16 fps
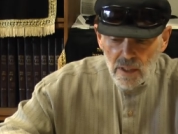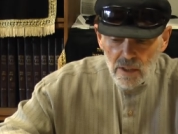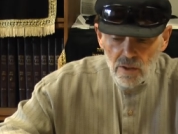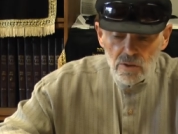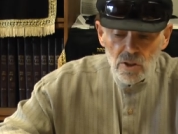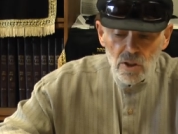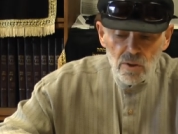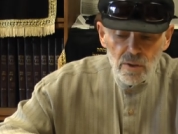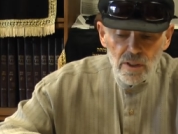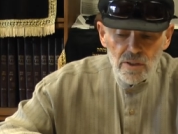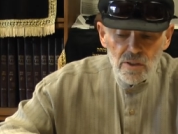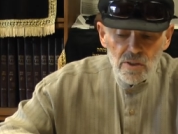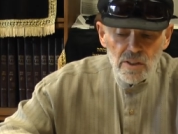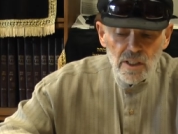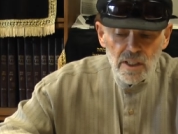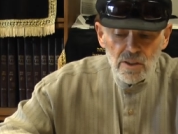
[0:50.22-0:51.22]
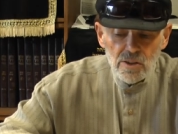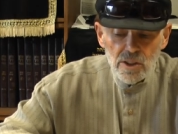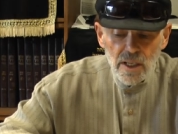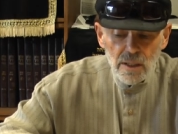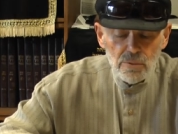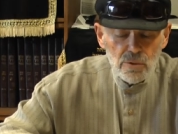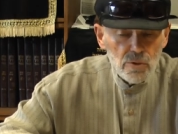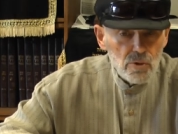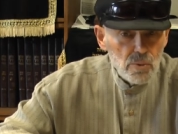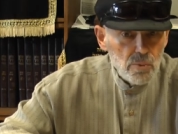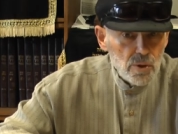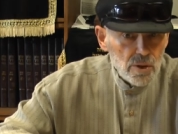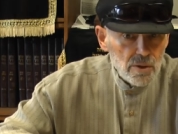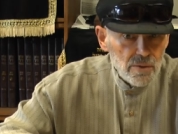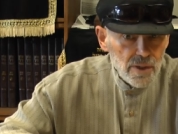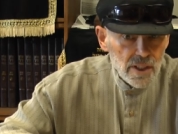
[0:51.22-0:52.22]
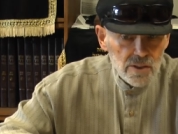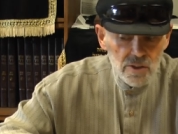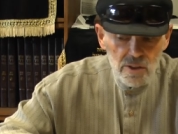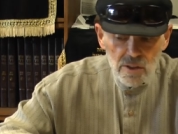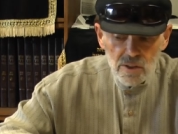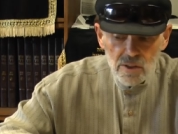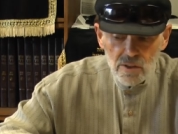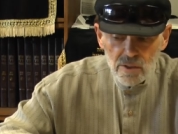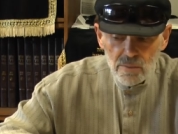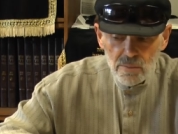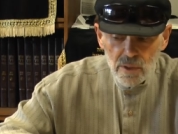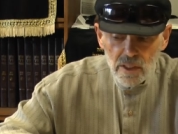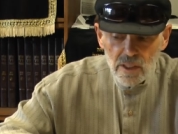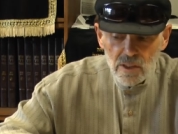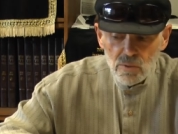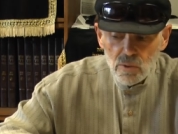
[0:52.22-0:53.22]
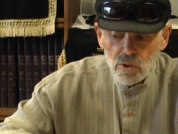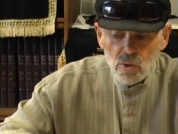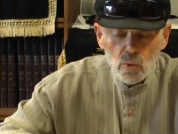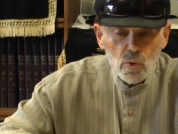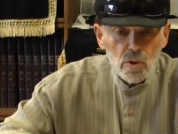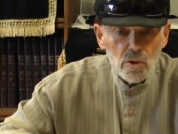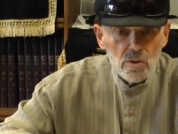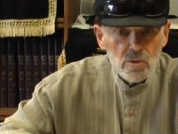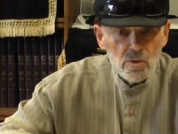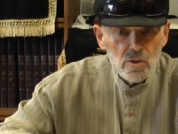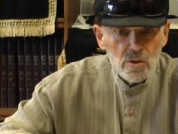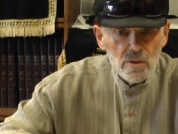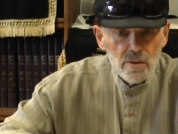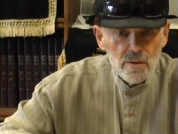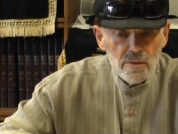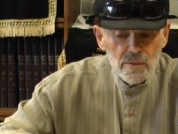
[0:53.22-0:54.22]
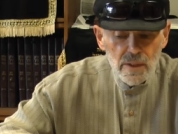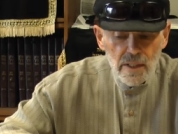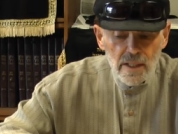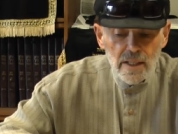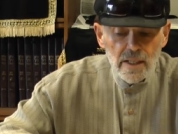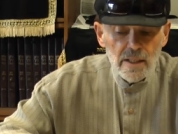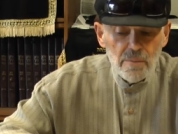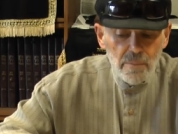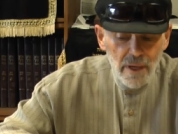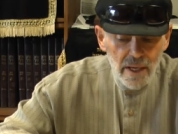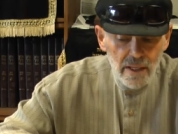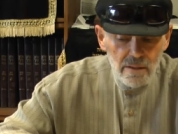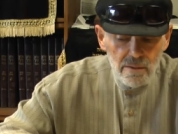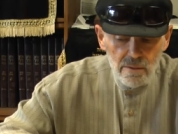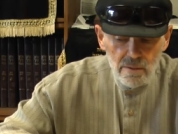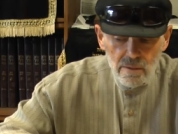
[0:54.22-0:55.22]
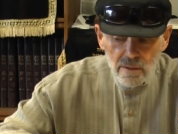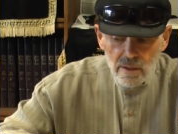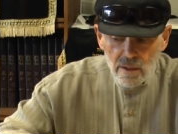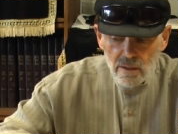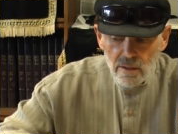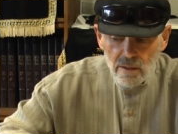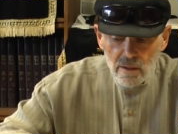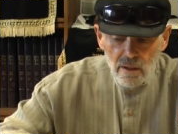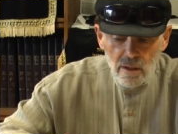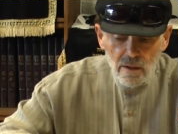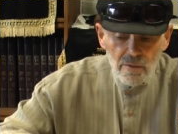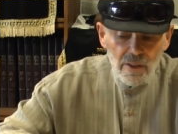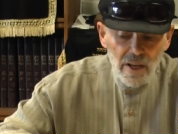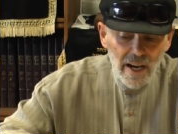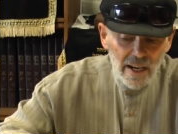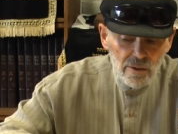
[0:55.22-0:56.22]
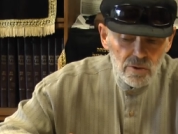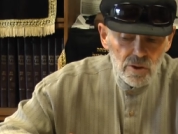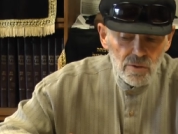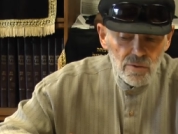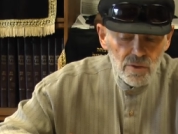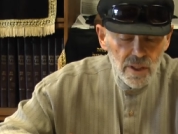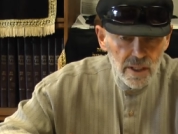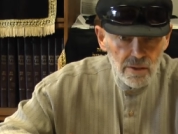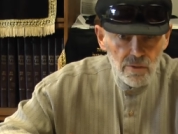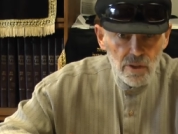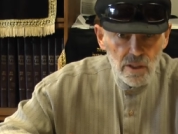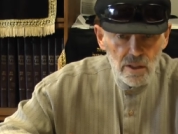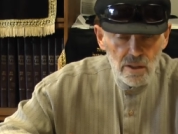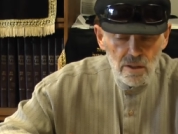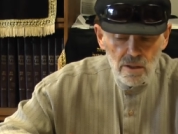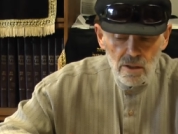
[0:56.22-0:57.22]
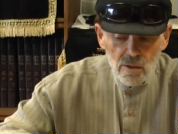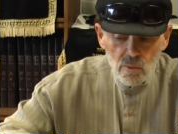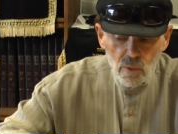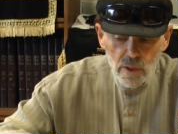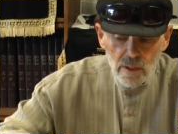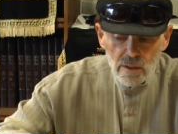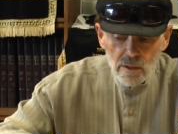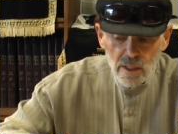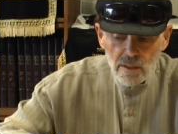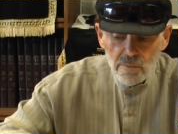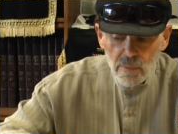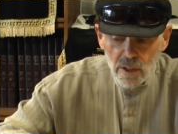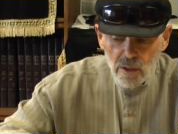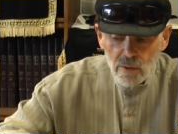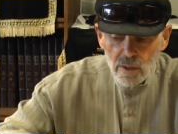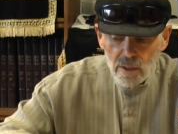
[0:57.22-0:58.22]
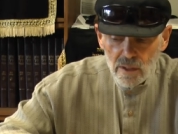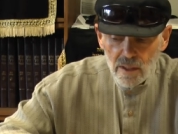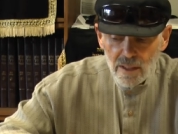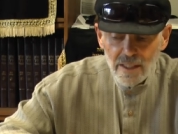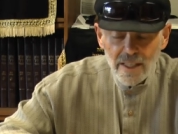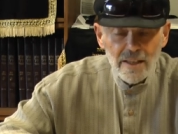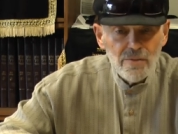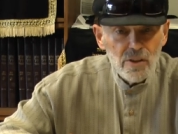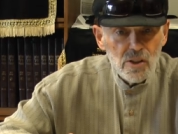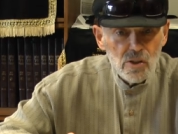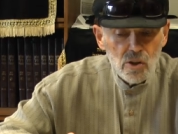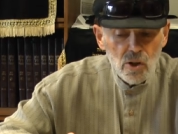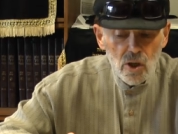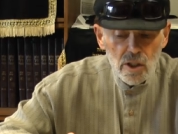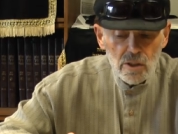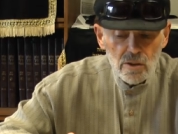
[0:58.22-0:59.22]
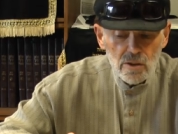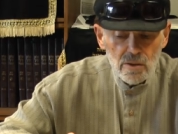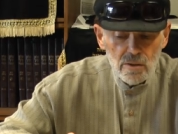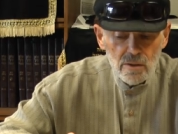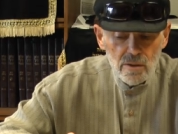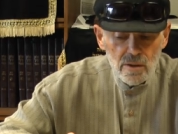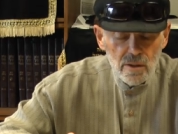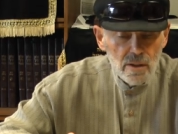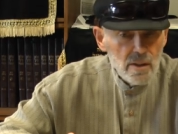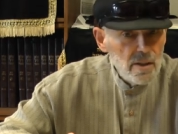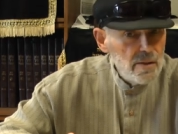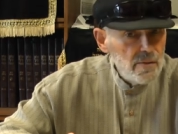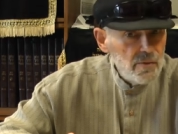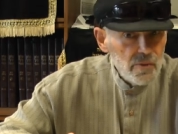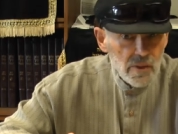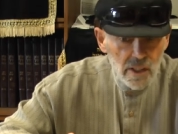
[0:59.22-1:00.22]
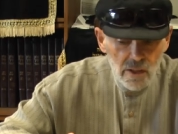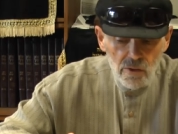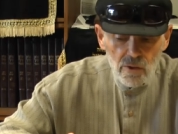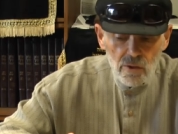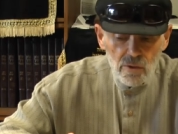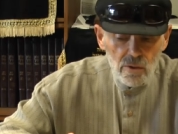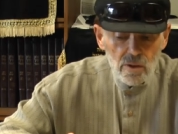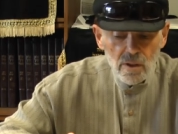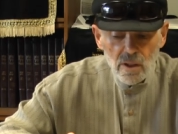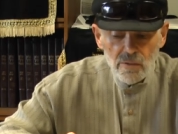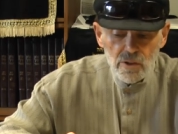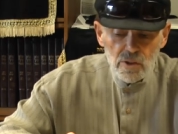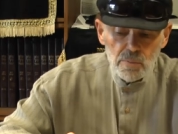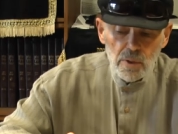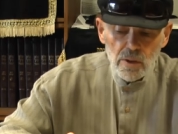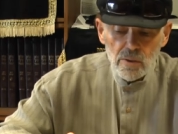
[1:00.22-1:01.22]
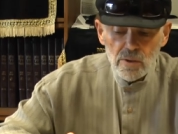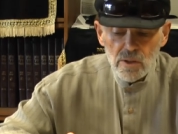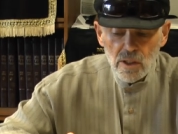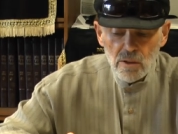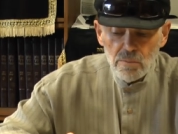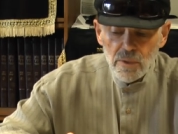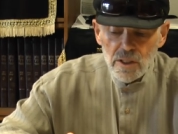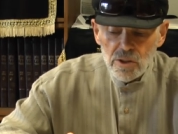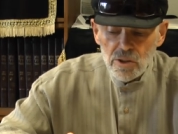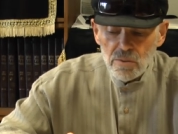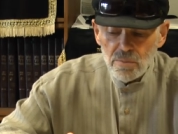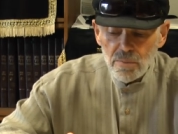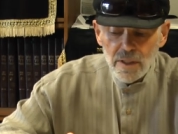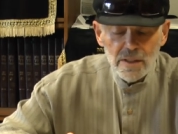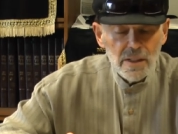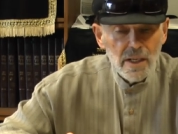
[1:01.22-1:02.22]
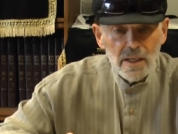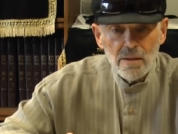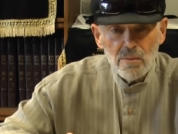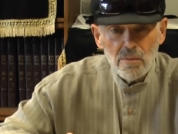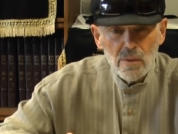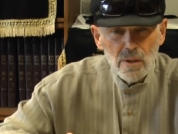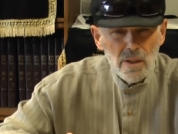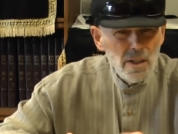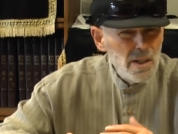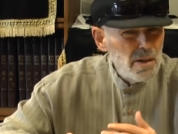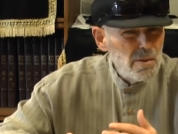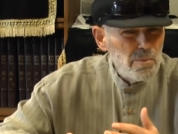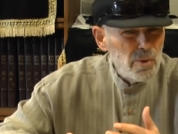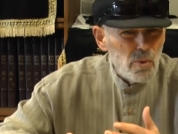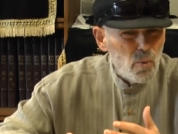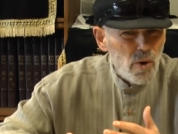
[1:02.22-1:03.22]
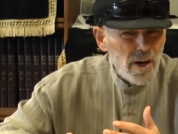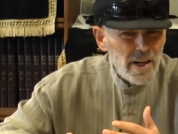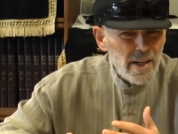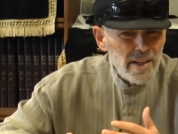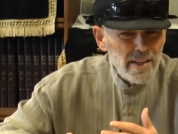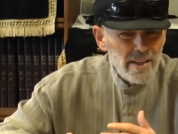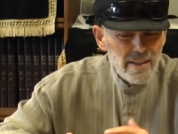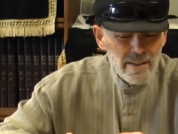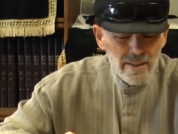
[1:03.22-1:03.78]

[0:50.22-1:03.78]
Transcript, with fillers: The Torah in the second chapter of the book of Exodus begins with the words, "And a man of the house of Levi went and married Levi's daughter." Neither of his parents are mentioned by name. But why?